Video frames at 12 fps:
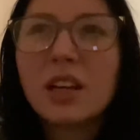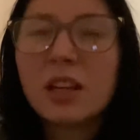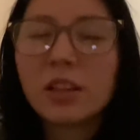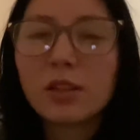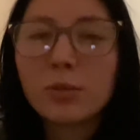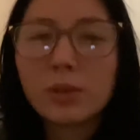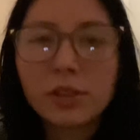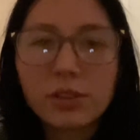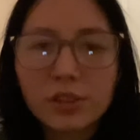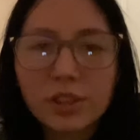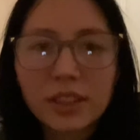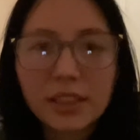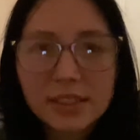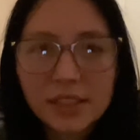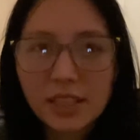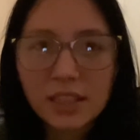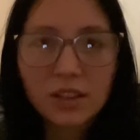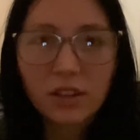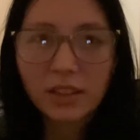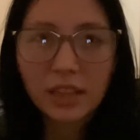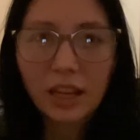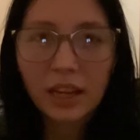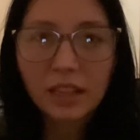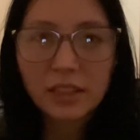you would usually see on
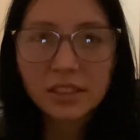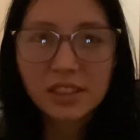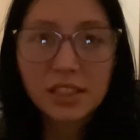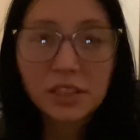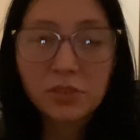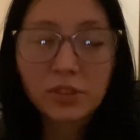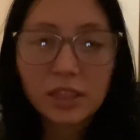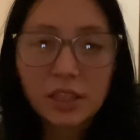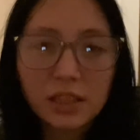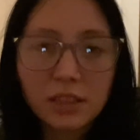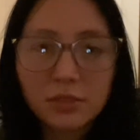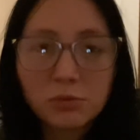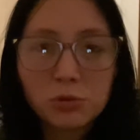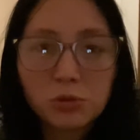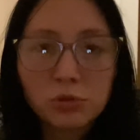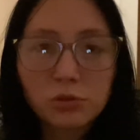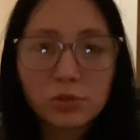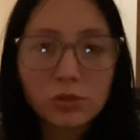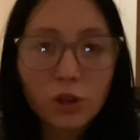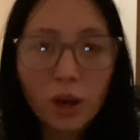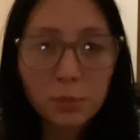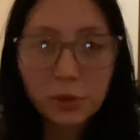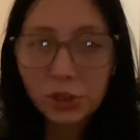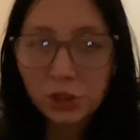like TV
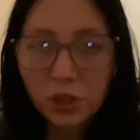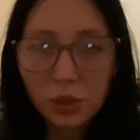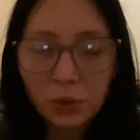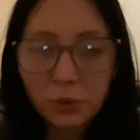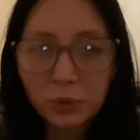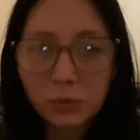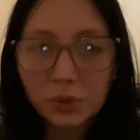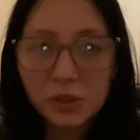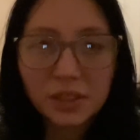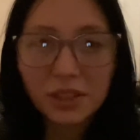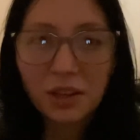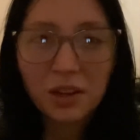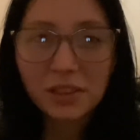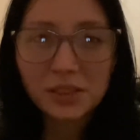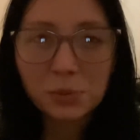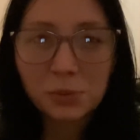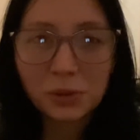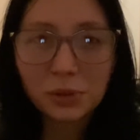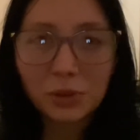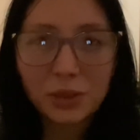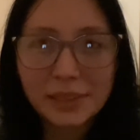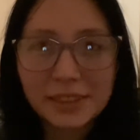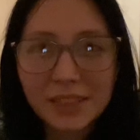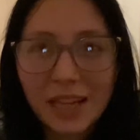drama shows in the hospital,
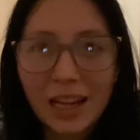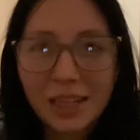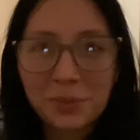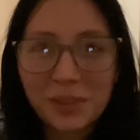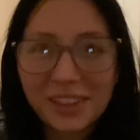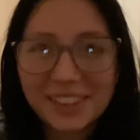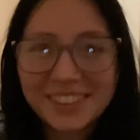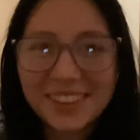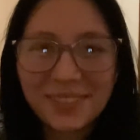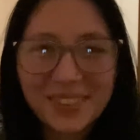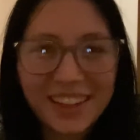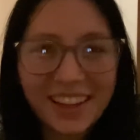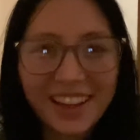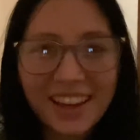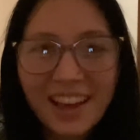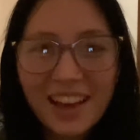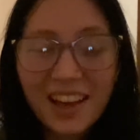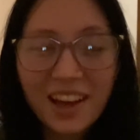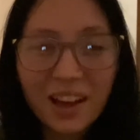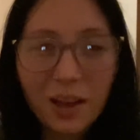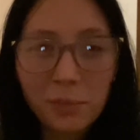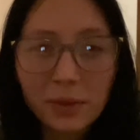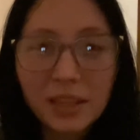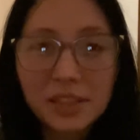Grey's Anatomy or something.
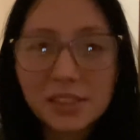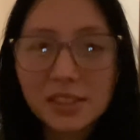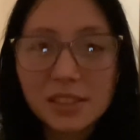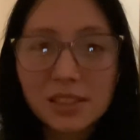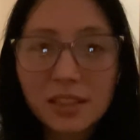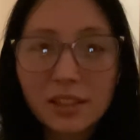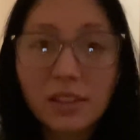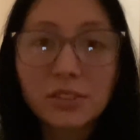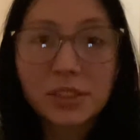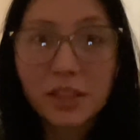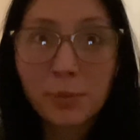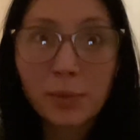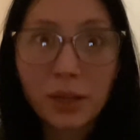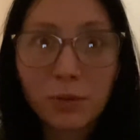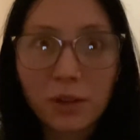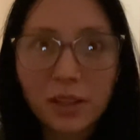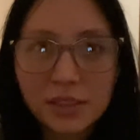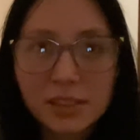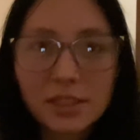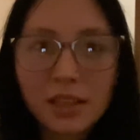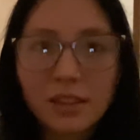Those are the big ones.